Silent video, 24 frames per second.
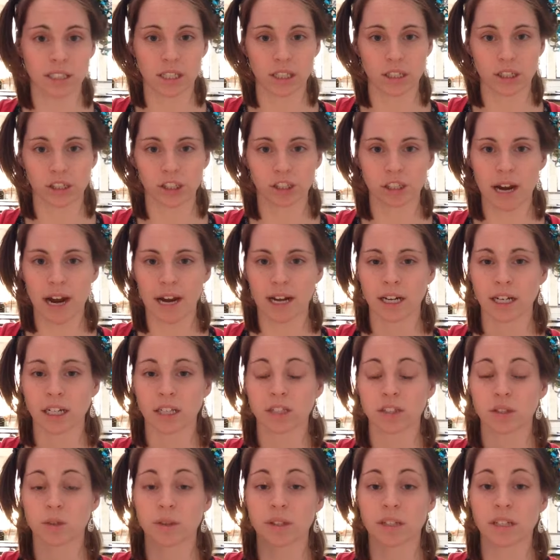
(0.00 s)
in your tracker.
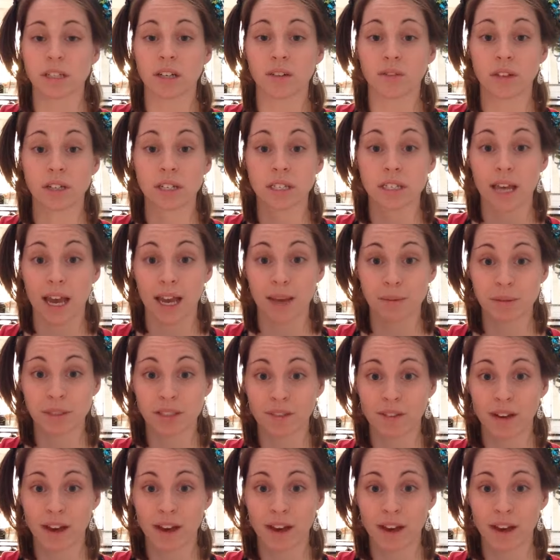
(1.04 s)
So it's the different types of